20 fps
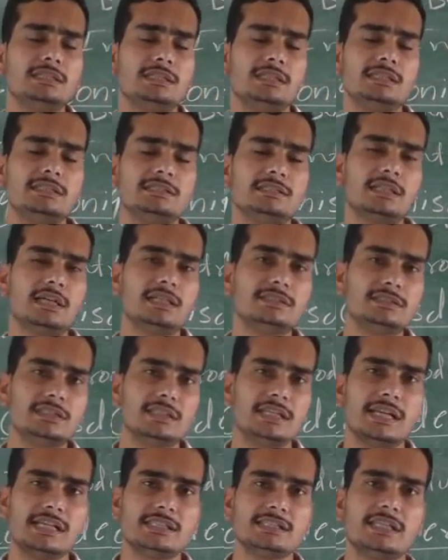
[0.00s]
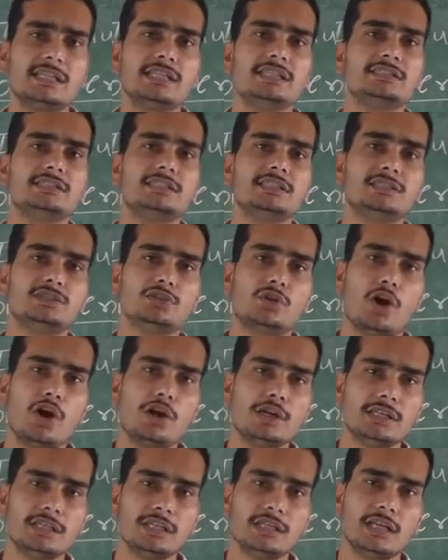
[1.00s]
this consideration is
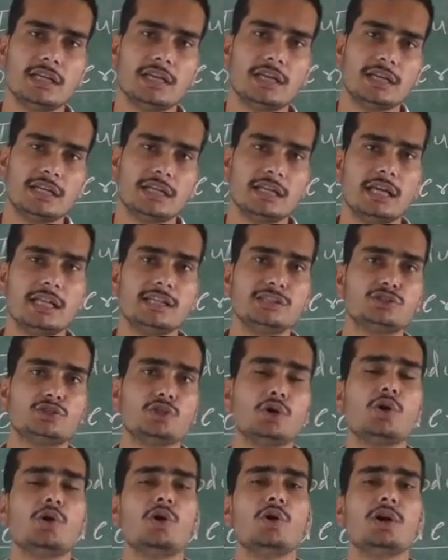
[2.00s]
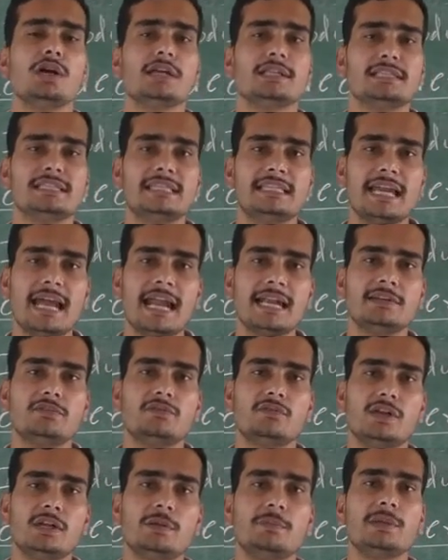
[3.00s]
not in a real, so
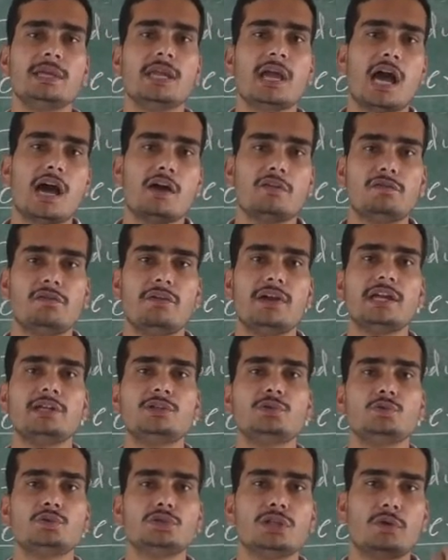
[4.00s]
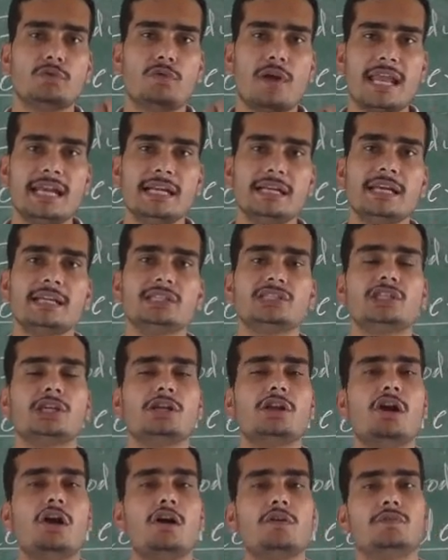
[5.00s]
that will be affect to the
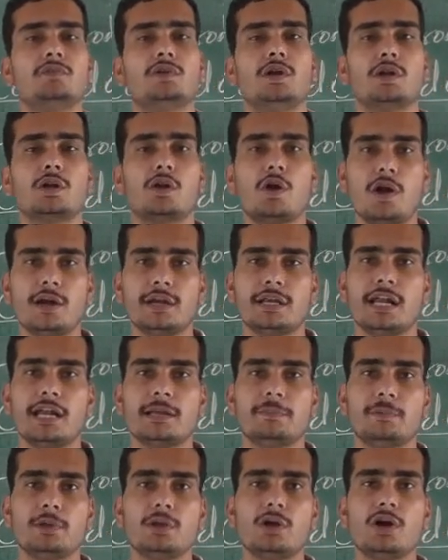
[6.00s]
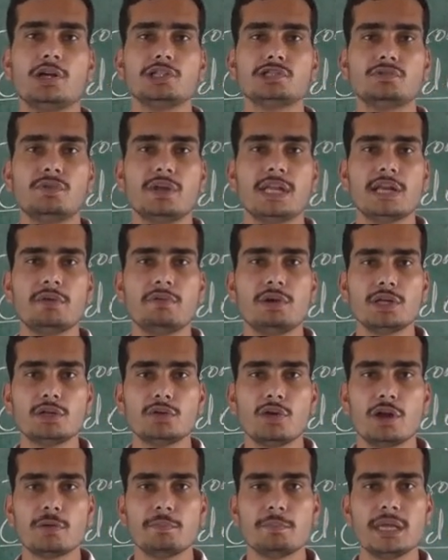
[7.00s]
validation of your contract, because whenever
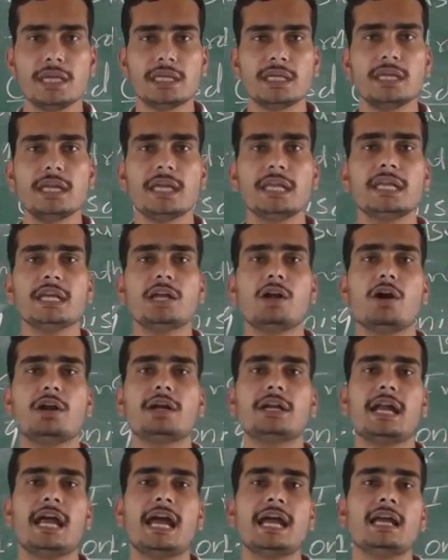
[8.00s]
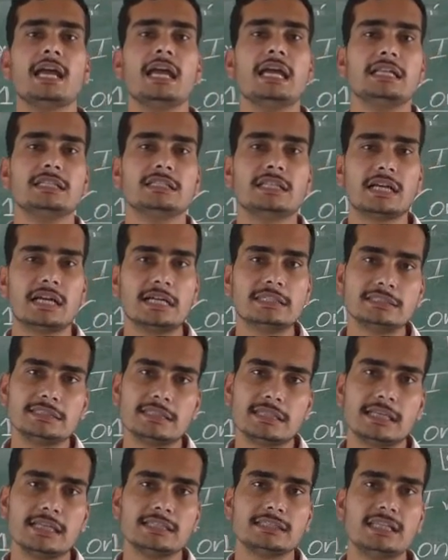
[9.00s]
you are making any contract, the
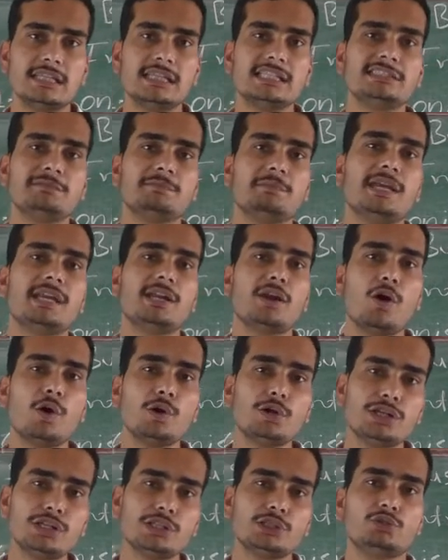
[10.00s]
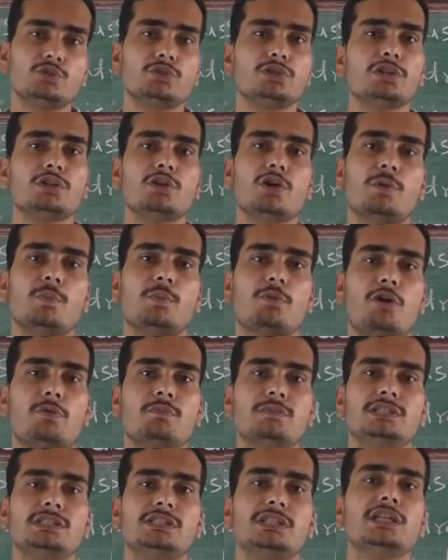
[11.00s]
consideration is may not reach to the your
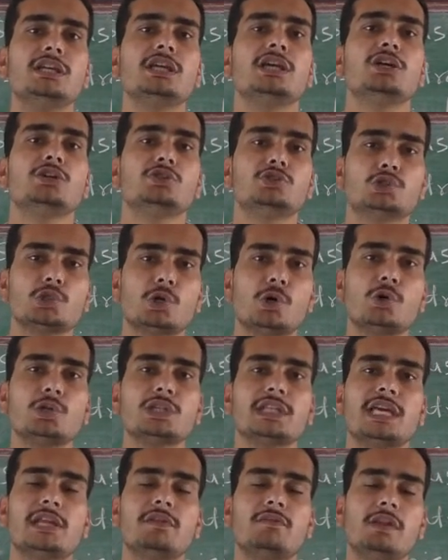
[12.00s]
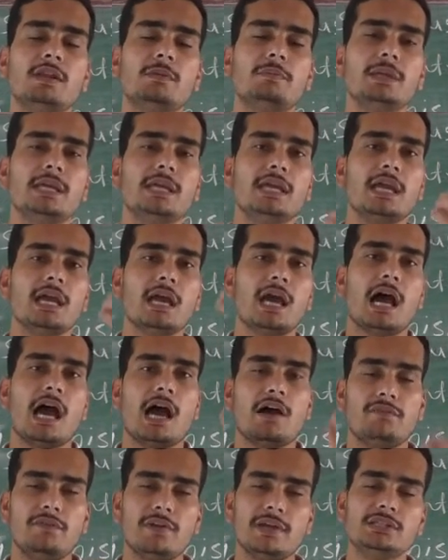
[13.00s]
promisee, so there will be
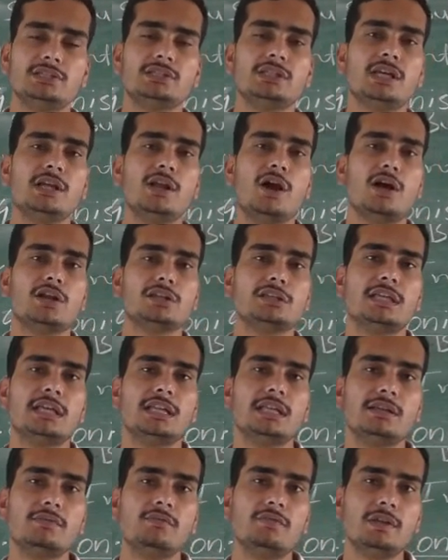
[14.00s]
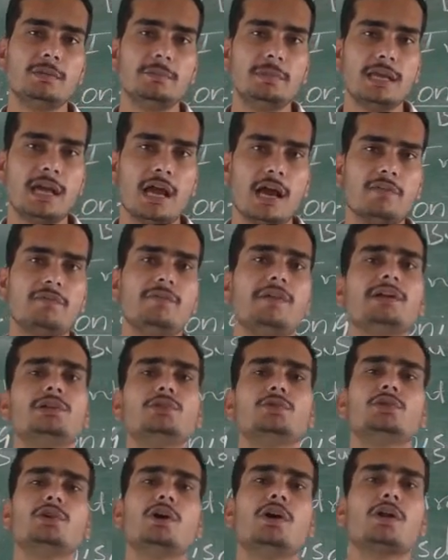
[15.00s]
affection or there will be
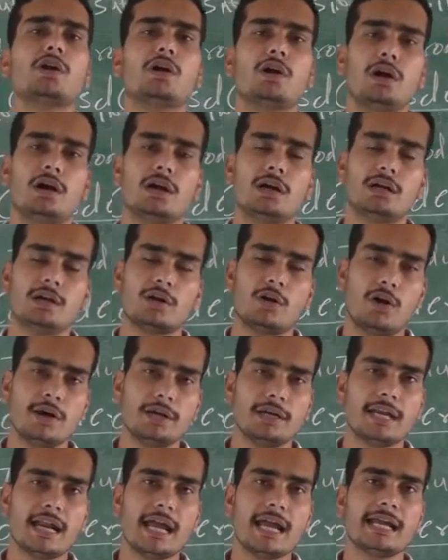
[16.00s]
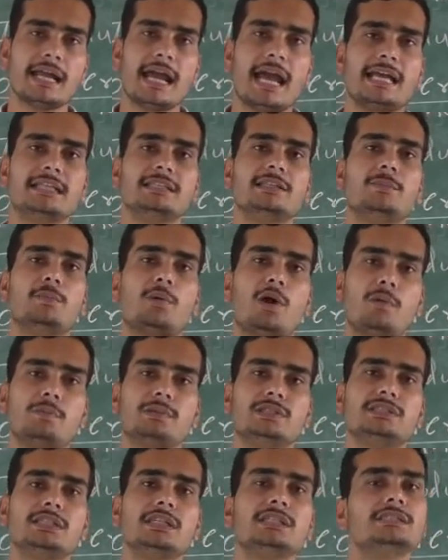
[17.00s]
affect to your contract and the
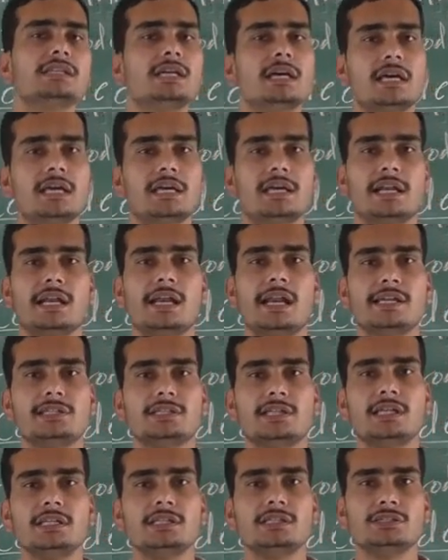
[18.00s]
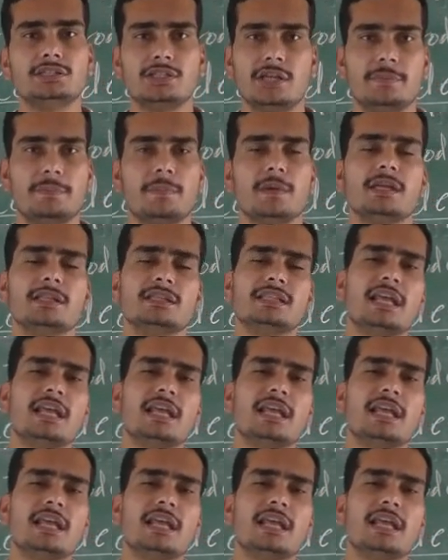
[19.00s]
promisee's relationship.